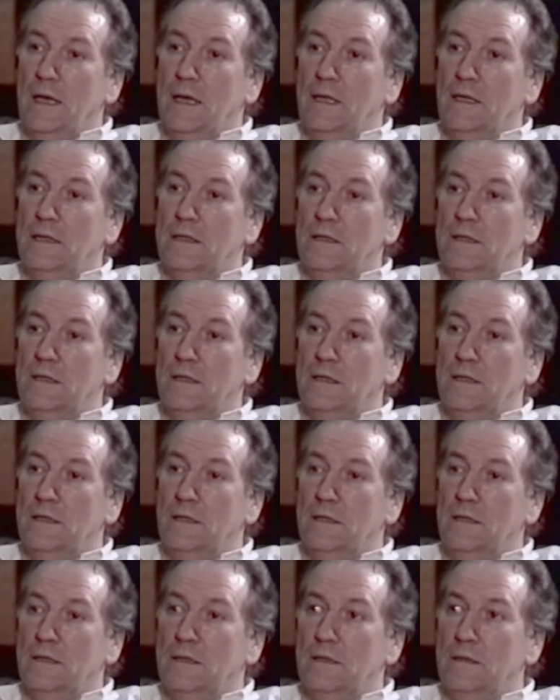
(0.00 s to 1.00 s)
And
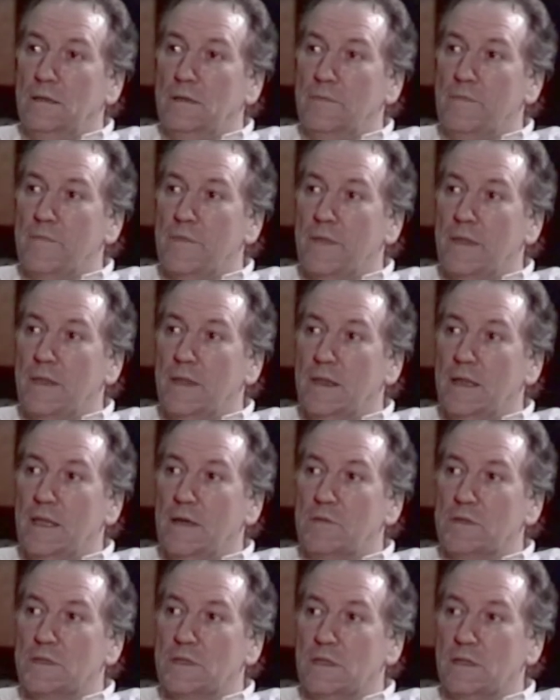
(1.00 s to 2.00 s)
there
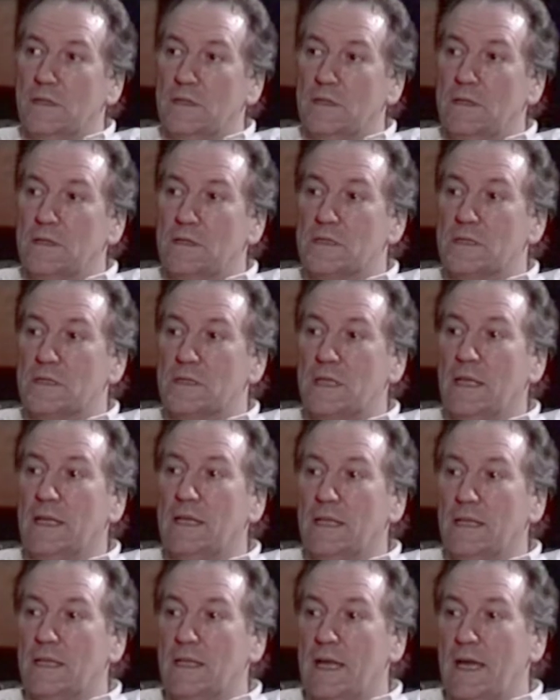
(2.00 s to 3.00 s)
was a
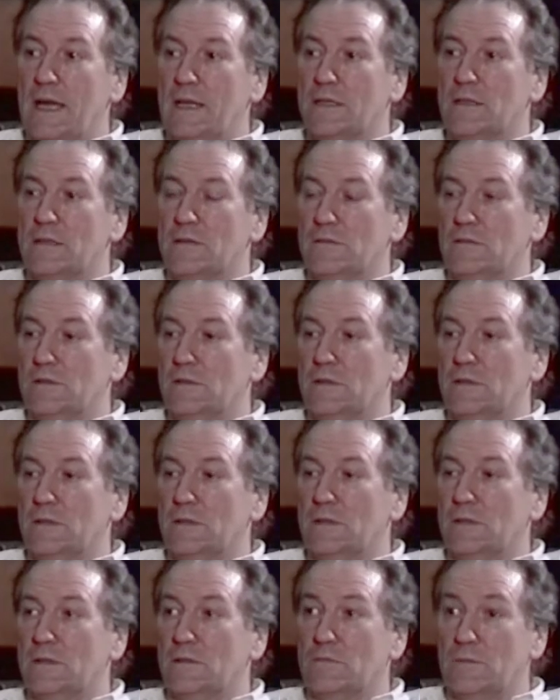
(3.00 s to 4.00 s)
scene in that,
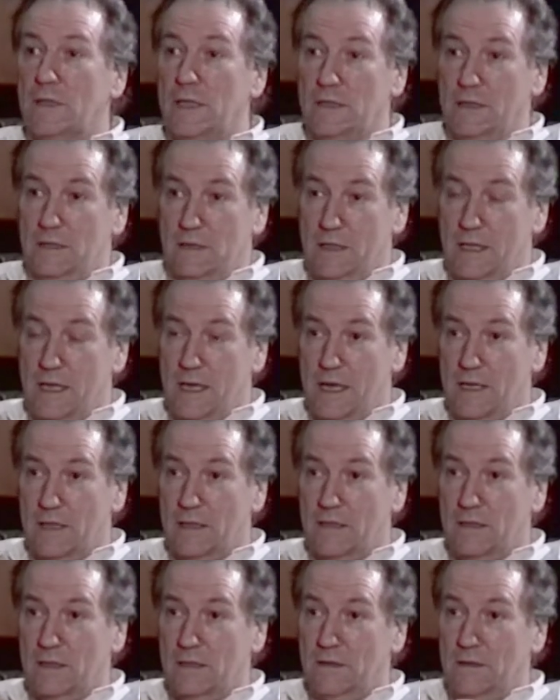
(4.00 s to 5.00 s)
right at the
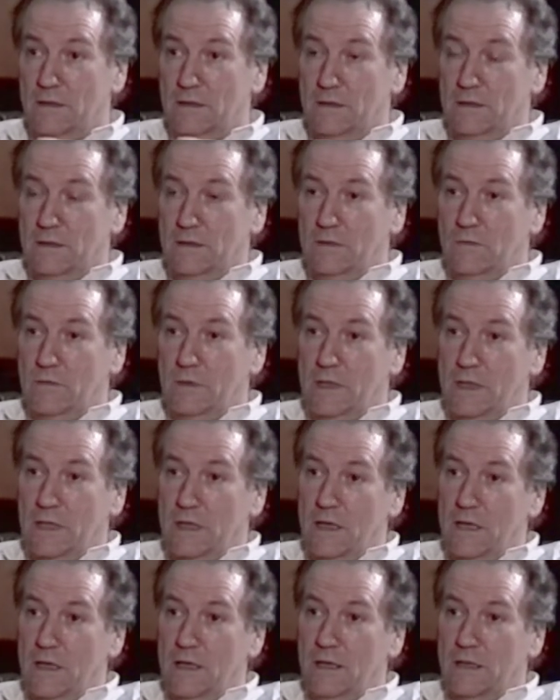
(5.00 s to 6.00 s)
end, where the
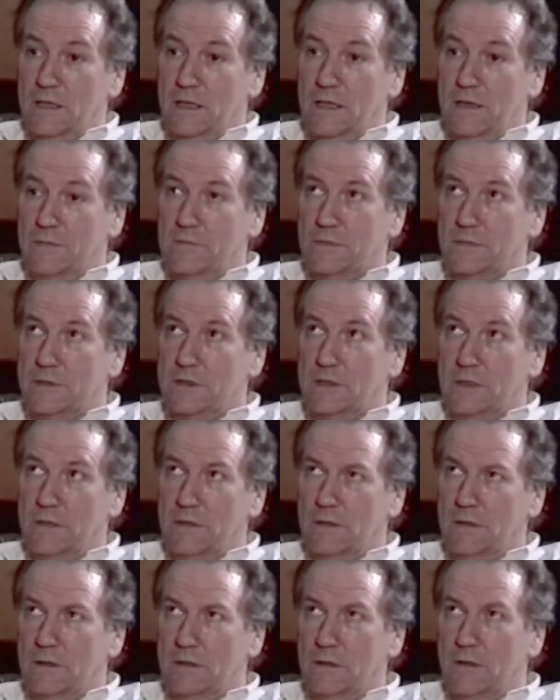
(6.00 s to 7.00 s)
car comes
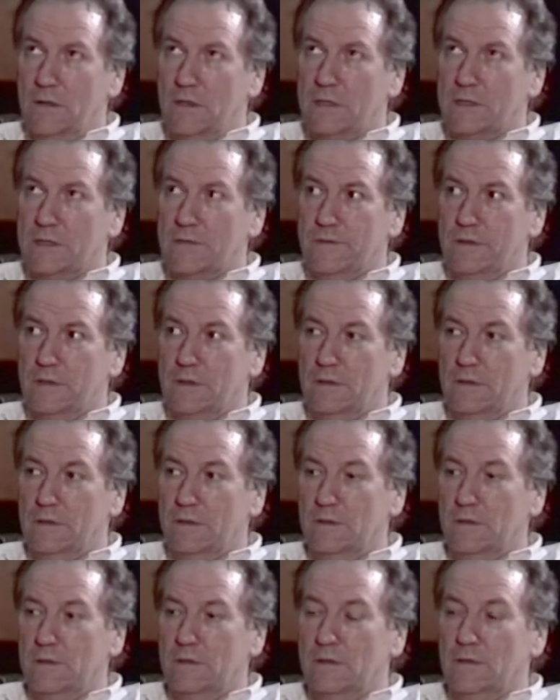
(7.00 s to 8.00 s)
in Oxford,
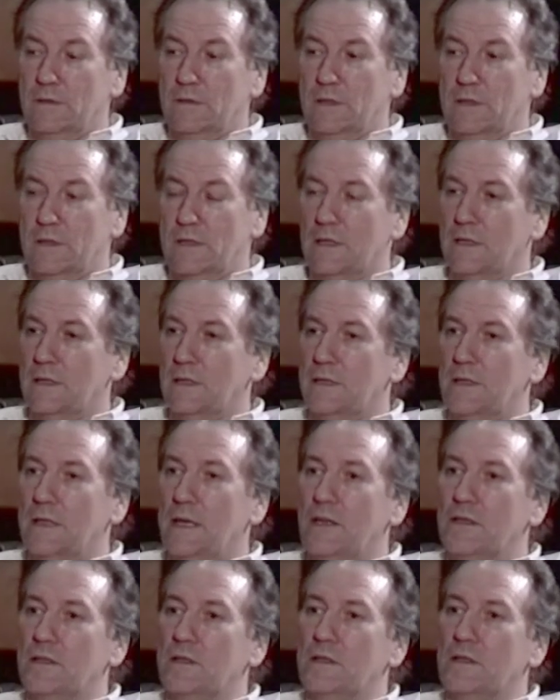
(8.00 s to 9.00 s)
I think,
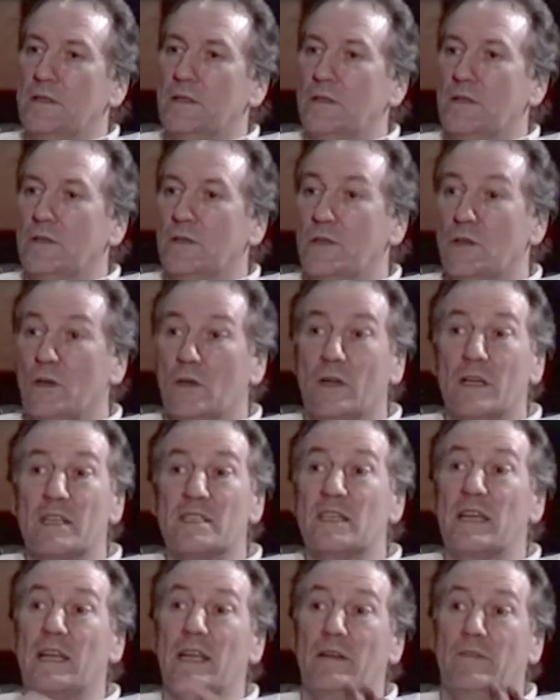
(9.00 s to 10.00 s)
and the girl
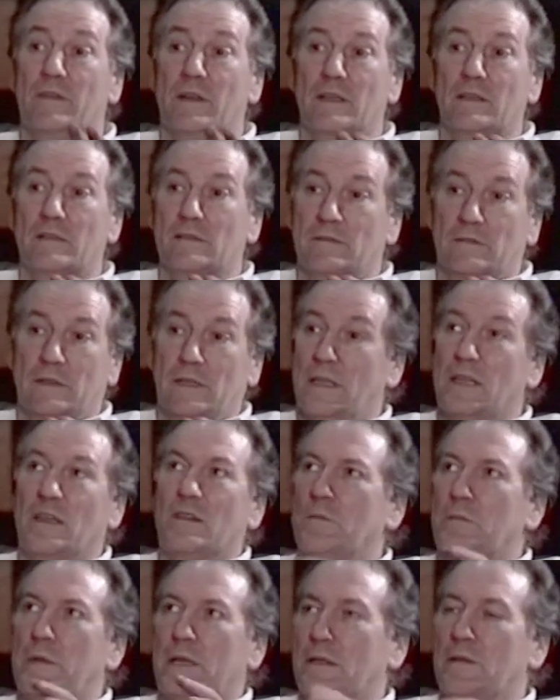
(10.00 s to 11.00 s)
is leaving, I think
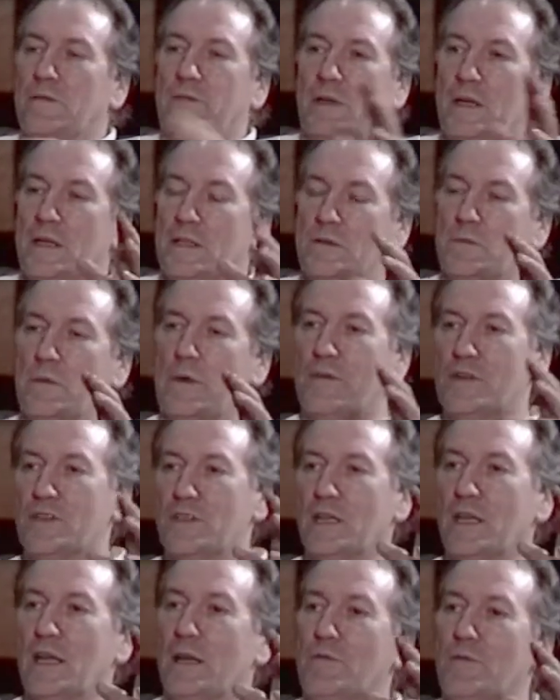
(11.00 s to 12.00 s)
going back to France or wherever
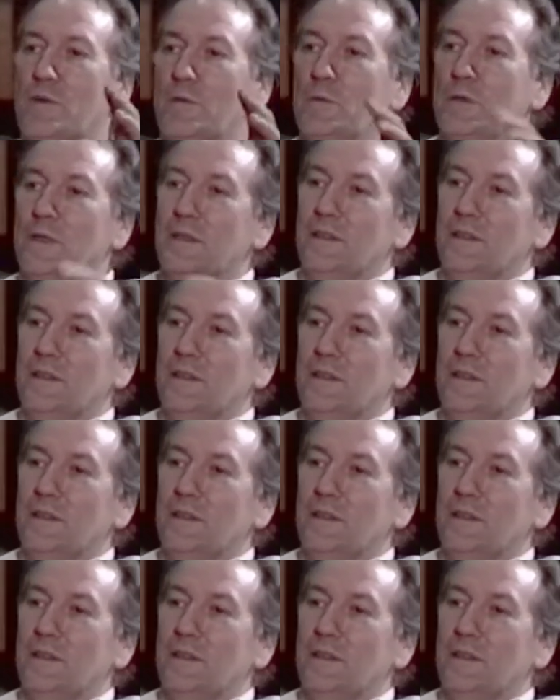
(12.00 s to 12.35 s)
she came from.